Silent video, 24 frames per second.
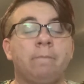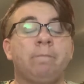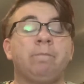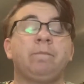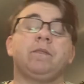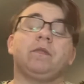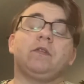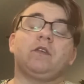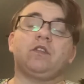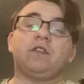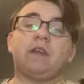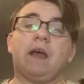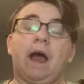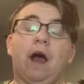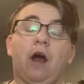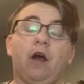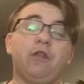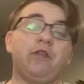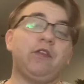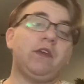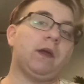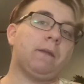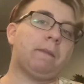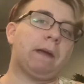There's a
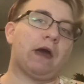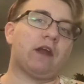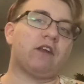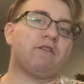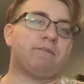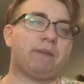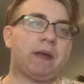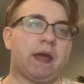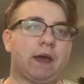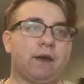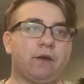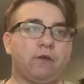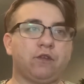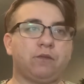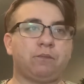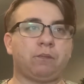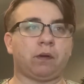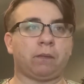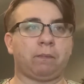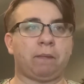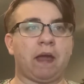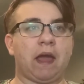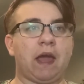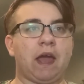healthy amount of panels
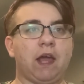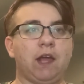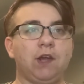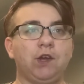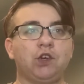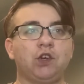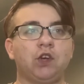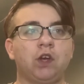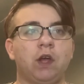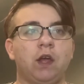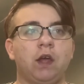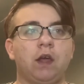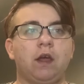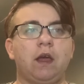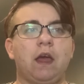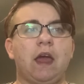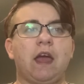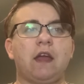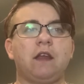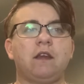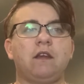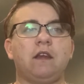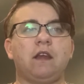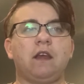per page,
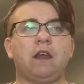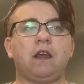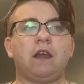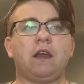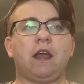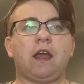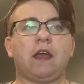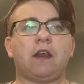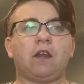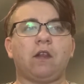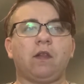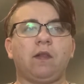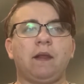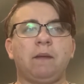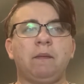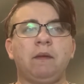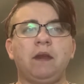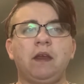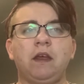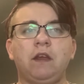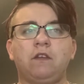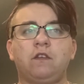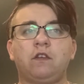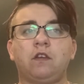and a
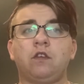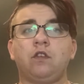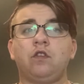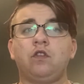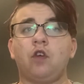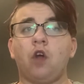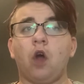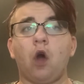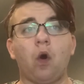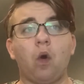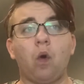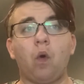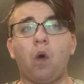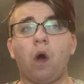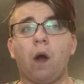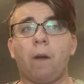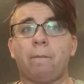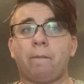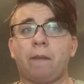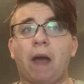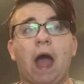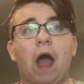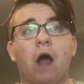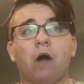limited to no
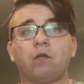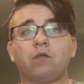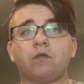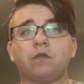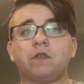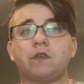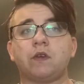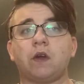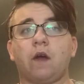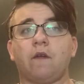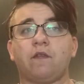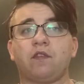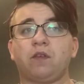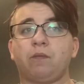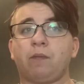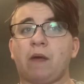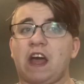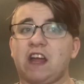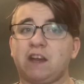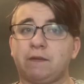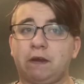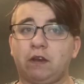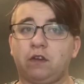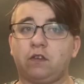amount of
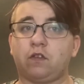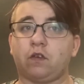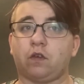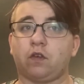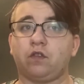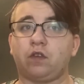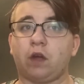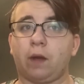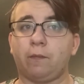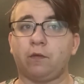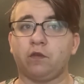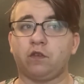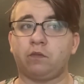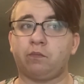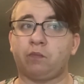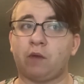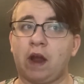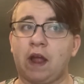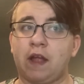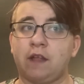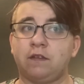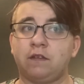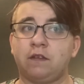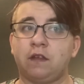splash pages or double
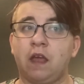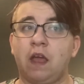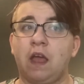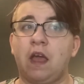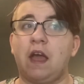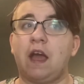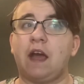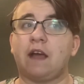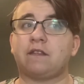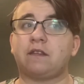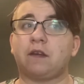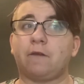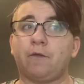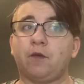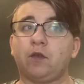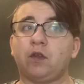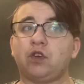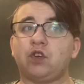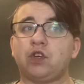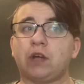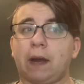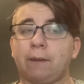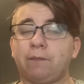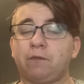spreads, except for
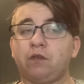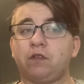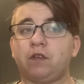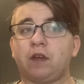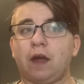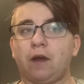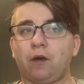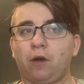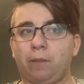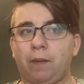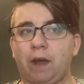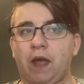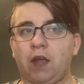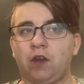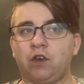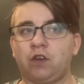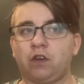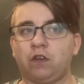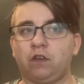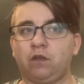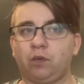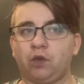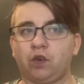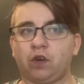the chapter title
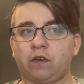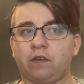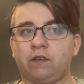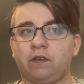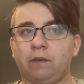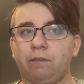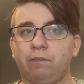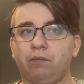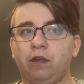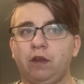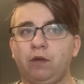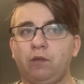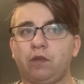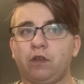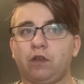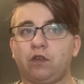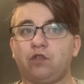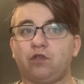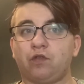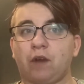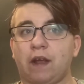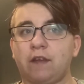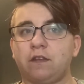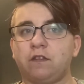pages, which are simply with a
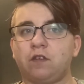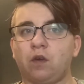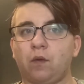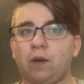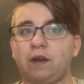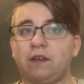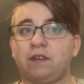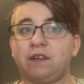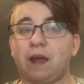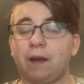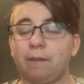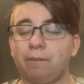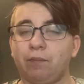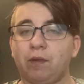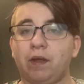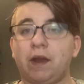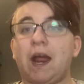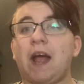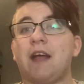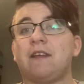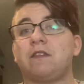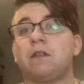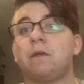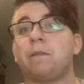dress sewing
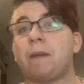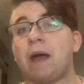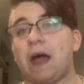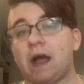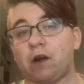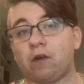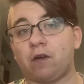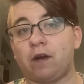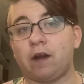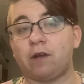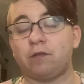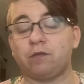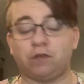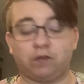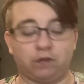template as the background.